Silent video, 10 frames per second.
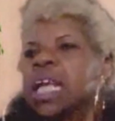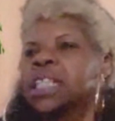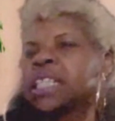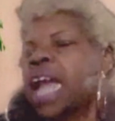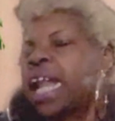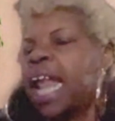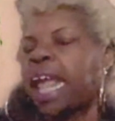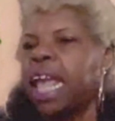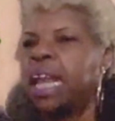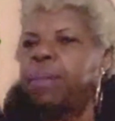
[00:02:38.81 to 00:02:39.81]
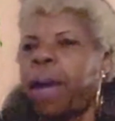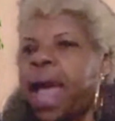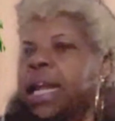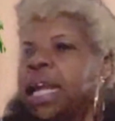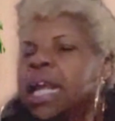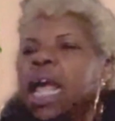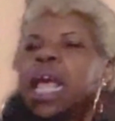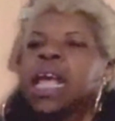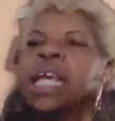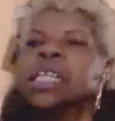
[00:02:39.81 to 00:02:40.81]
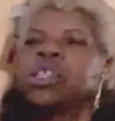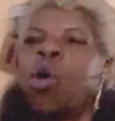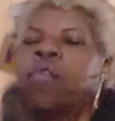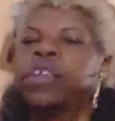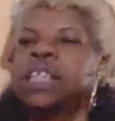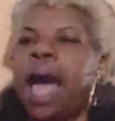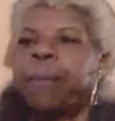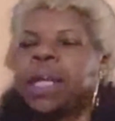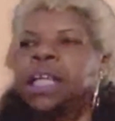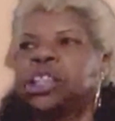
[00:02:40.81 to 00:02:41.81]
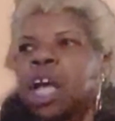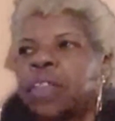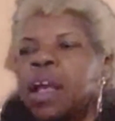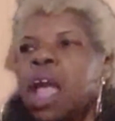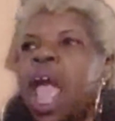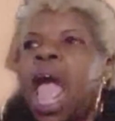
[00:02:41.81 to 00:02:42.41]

It's not like anybody is over top of each other.